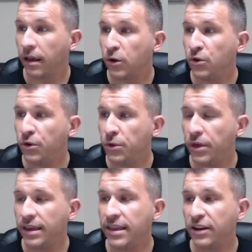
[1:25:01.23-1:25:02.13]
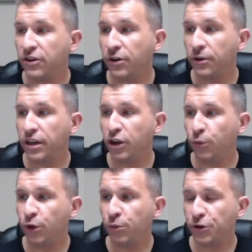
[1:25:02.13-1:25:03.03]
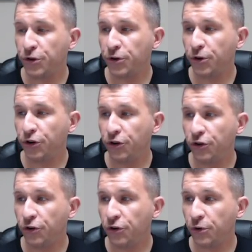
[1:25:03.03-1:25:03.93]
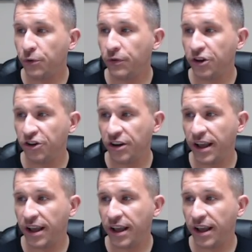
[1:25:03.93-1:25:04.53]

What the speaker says: do you think that Turkey will return to Eurovision?